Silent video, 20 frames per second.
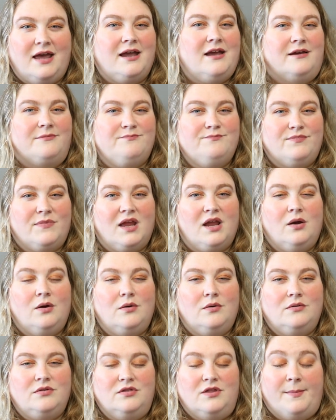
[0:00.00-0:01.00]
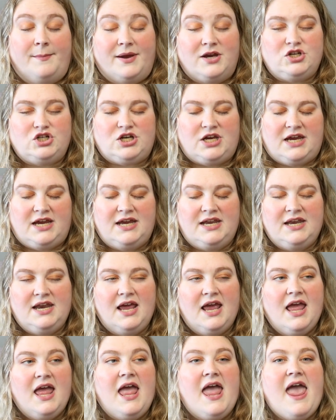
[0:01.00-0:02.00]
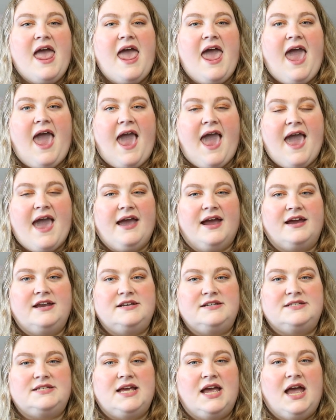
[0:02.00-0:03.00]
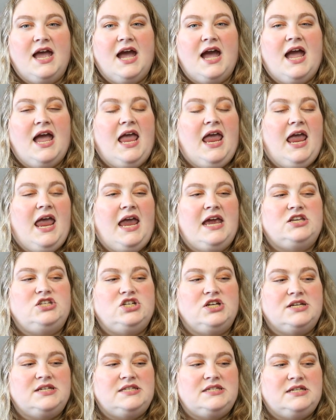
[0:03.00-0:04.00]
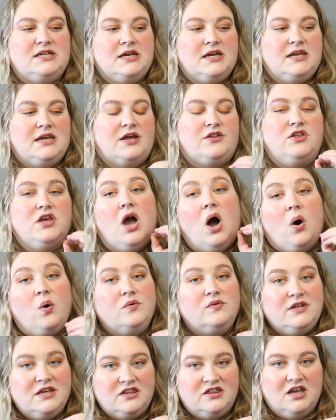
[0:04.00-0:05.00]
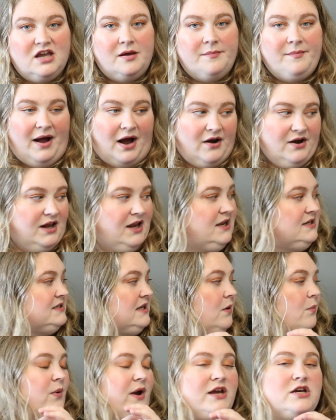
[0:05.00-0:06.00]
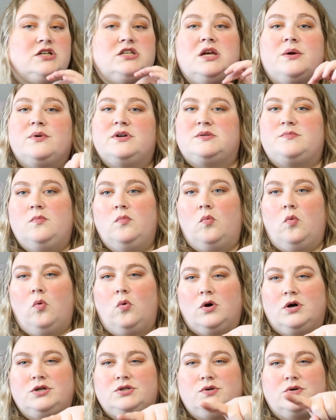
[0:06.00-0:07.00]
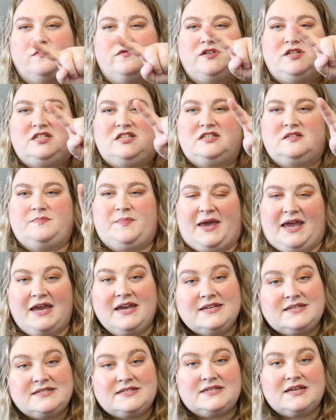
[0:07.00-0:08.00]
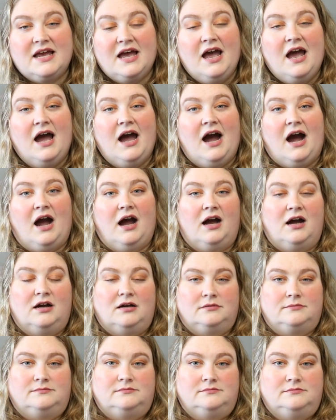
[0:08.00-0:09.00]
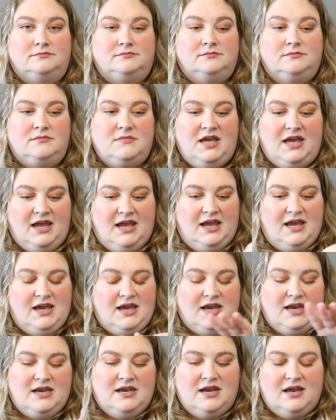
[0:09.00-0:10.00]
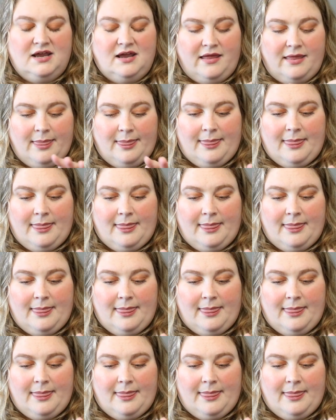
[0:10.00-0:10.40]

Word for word: like the machine and it just now the only thing about it is I wish there was more sort of space um, in